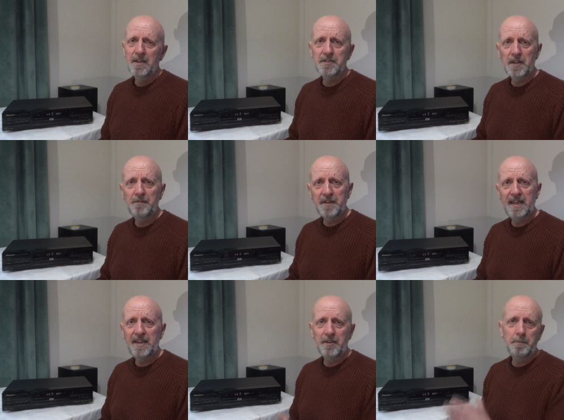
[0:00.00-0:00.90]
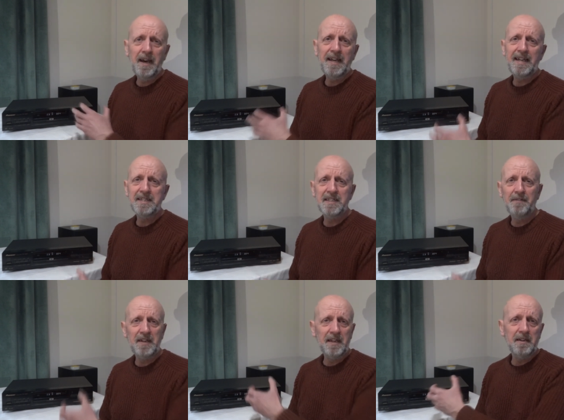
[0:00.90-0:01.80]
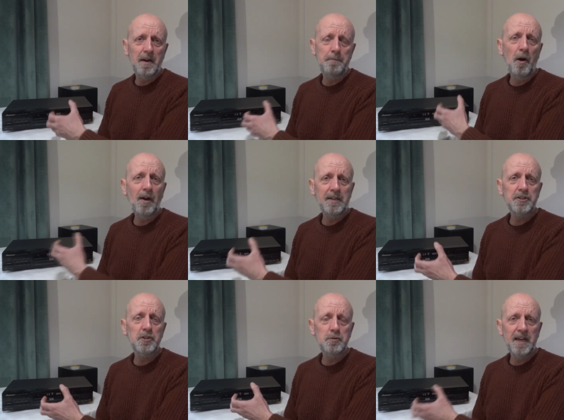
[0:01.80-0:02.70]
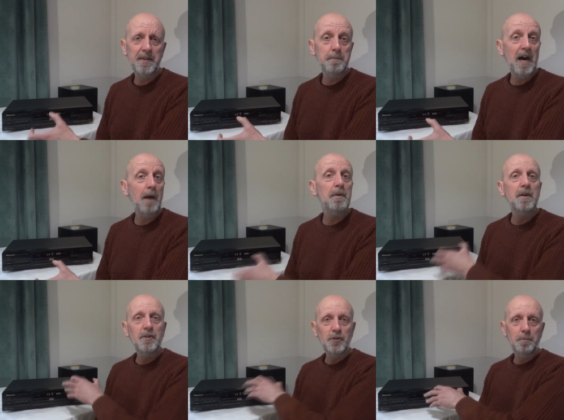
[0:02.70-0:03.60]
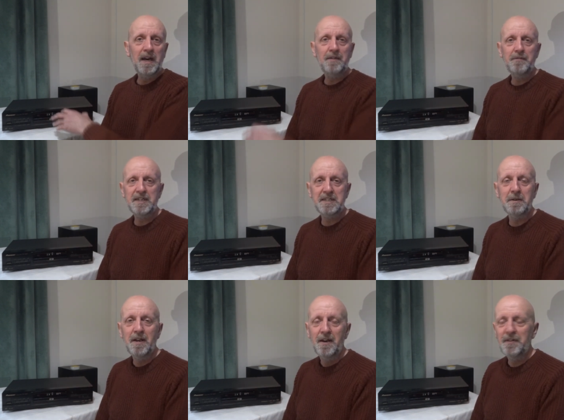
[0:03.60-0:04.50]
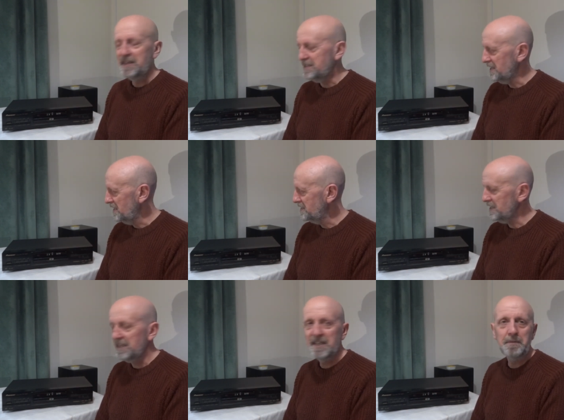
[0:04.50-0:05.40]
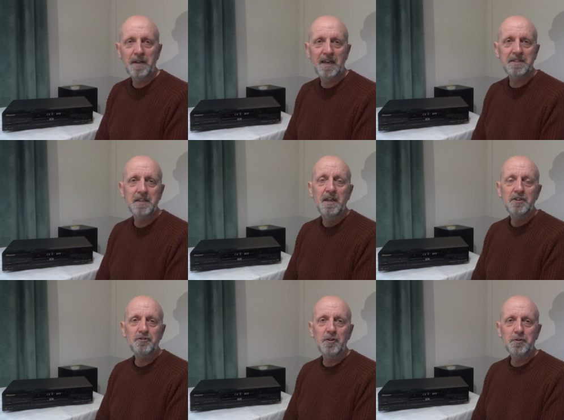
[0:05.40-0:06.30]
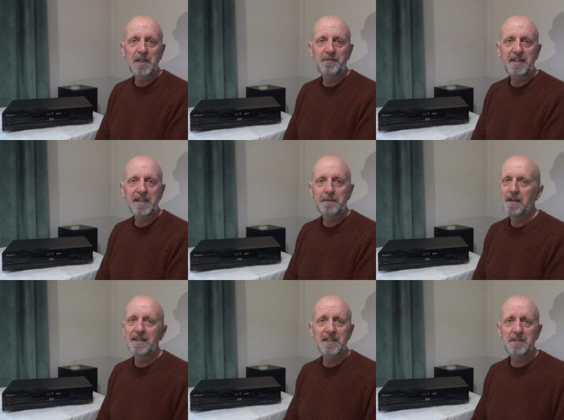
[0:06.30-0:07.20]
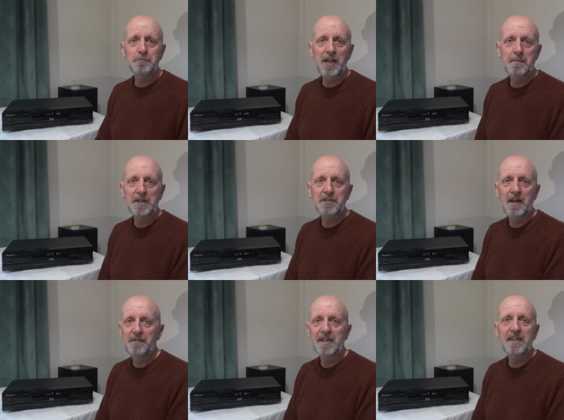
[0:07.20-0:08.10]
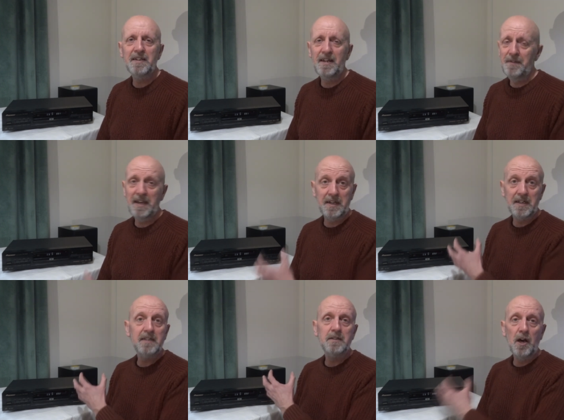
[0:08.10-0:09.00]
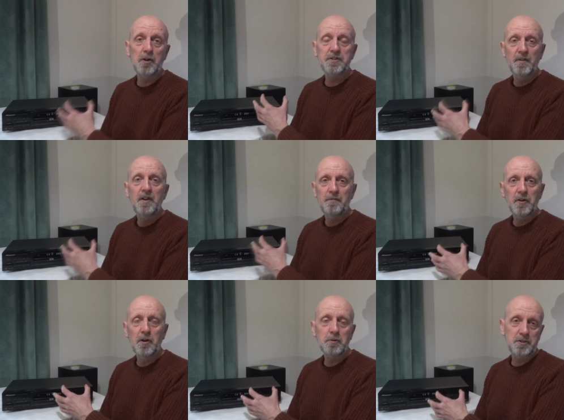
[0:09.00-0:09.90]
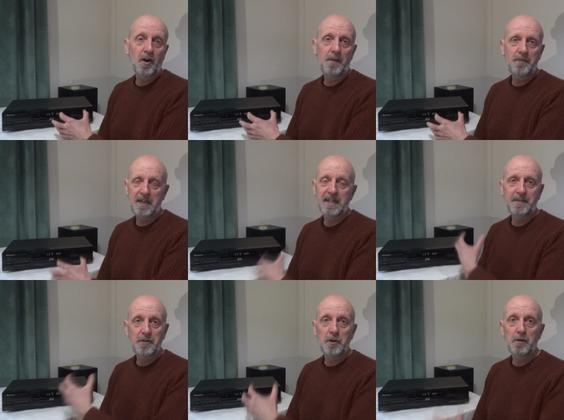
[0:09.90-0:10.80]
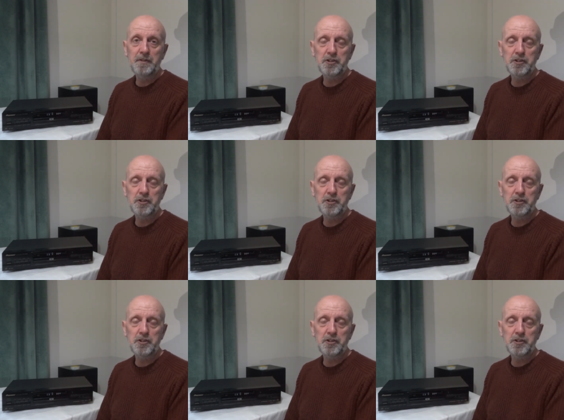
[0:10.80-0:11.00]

because don't forget, you're paying next to nothing. A, a pint or two down the pub, you're paying for these these uh, C D players, stroke D V D players. That's pretty much nothing, and, and they're going to last for a long time, really, and give you a lot of